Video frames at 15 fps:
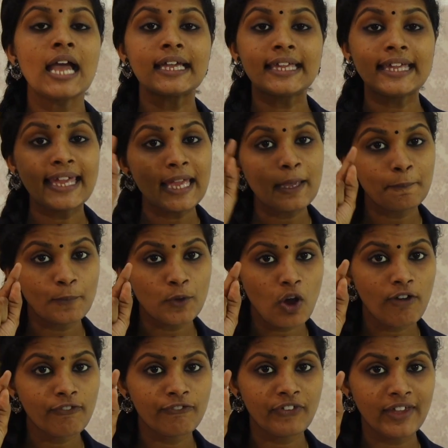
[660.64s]
keep
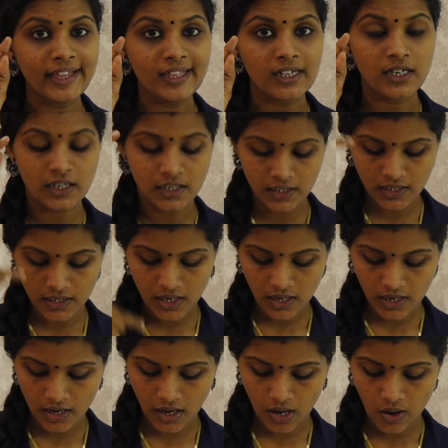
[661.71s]
your finger
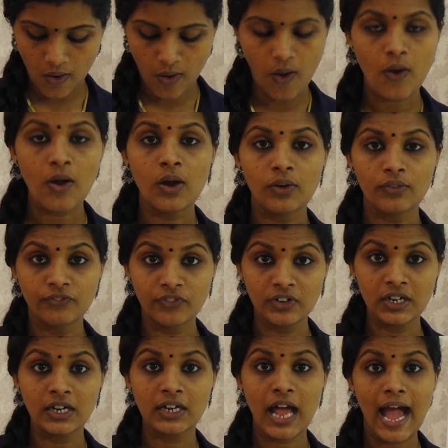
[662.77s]

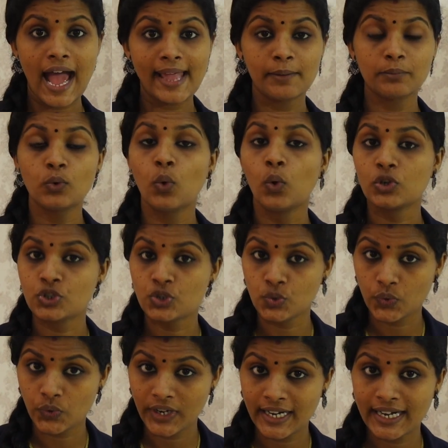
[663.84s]
where I am going
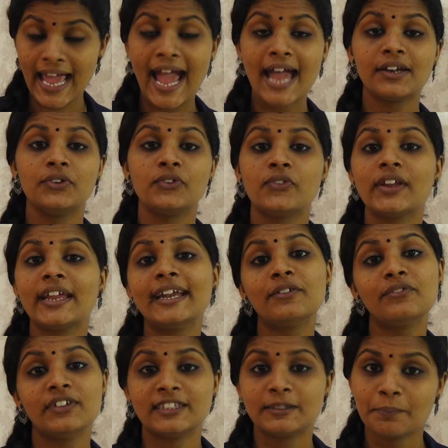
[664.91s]
to read and
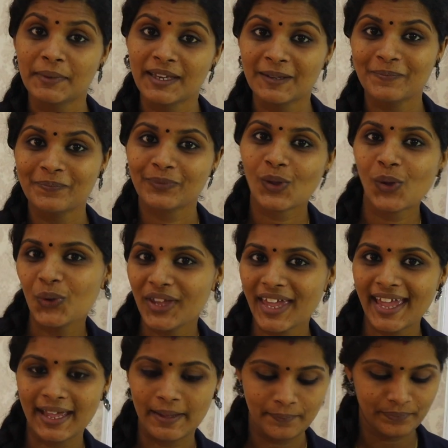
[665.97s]
read with me.
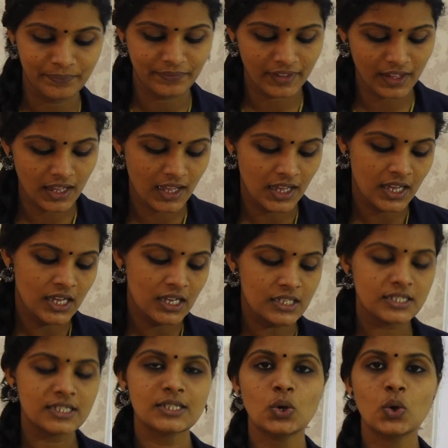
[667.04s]
Okay,
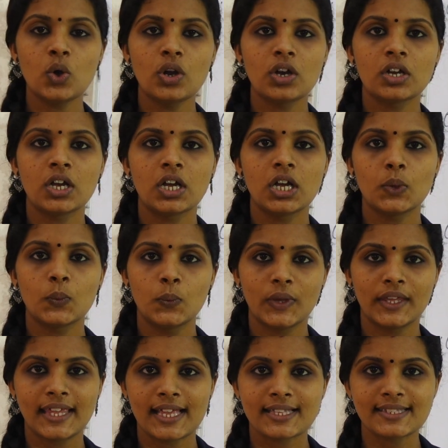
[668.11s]
so we
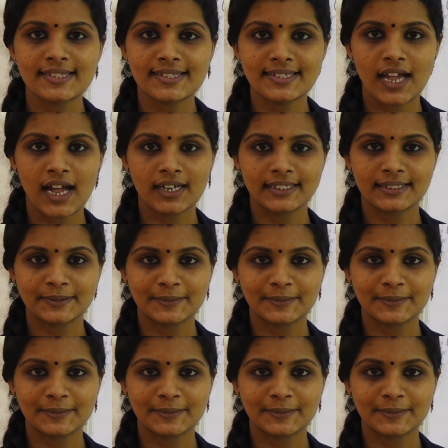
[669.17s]
can start.